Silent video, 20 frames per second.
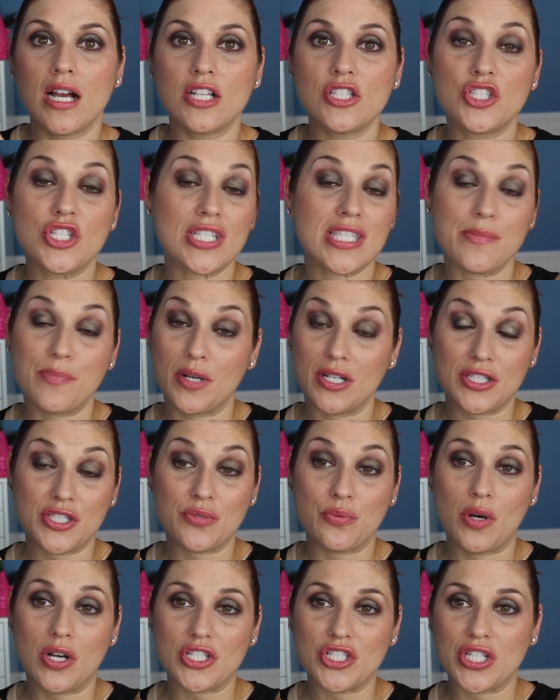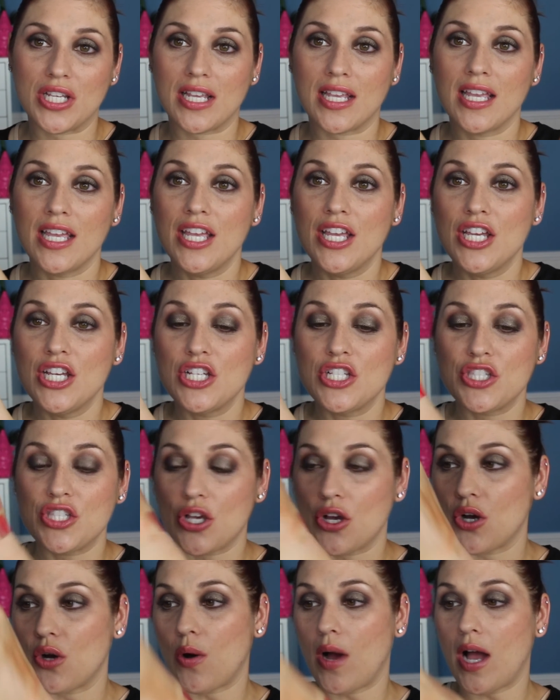just upon swatching.
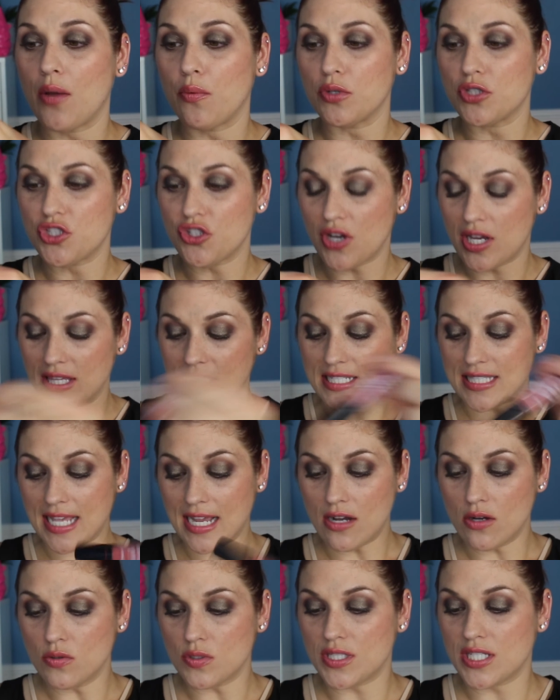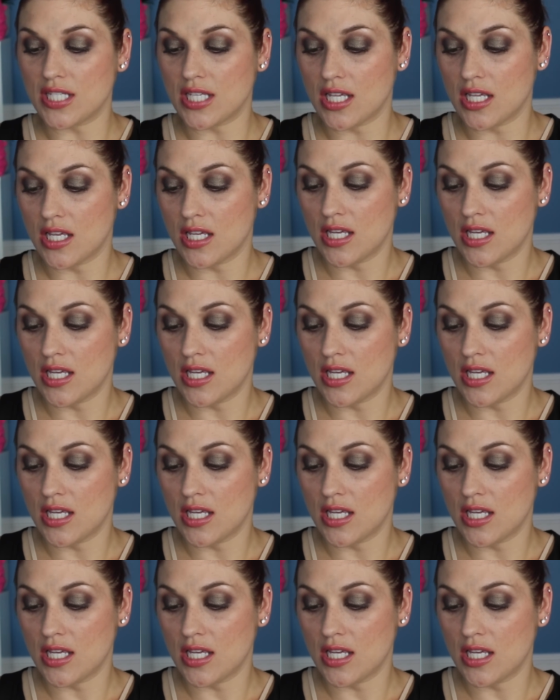So I will try these out.